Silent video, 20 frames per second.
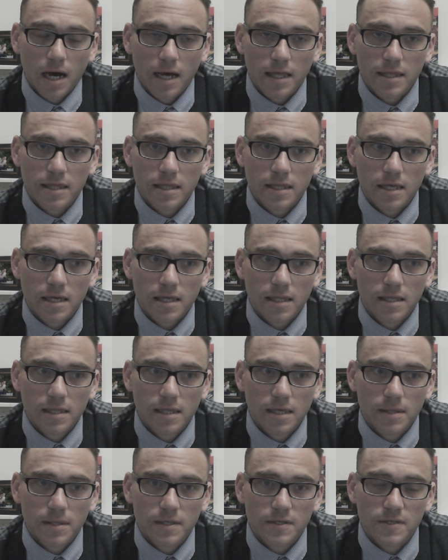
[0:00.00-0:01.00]
I think
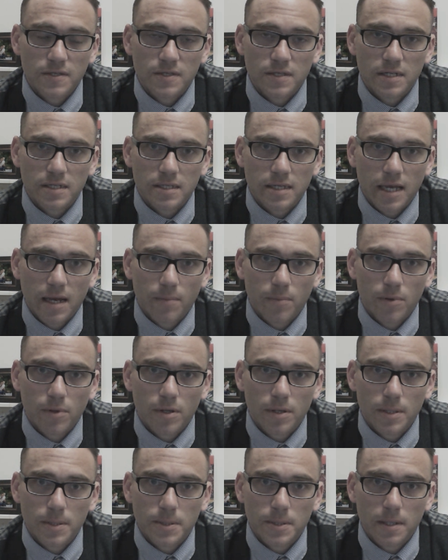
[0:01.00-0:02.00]
that this is an
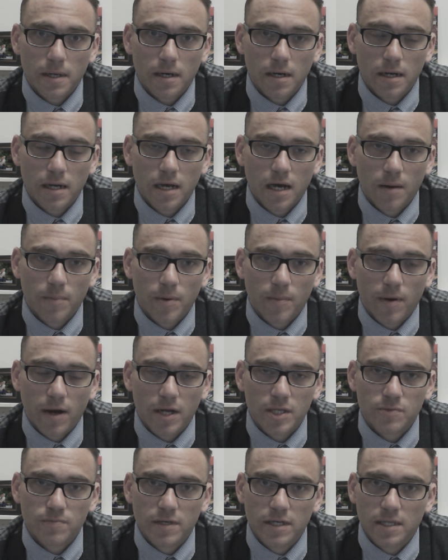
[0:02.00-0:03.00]
example of
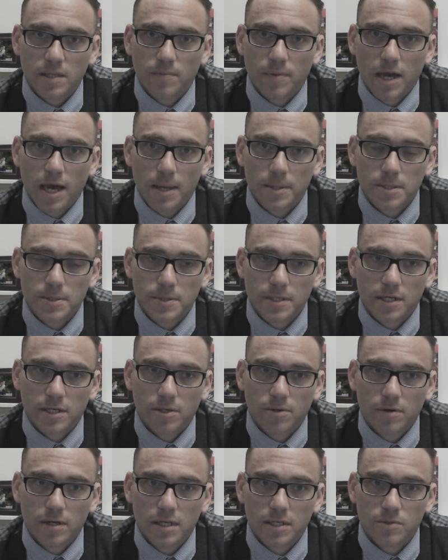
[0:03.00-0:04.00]
compromise being the path to victory,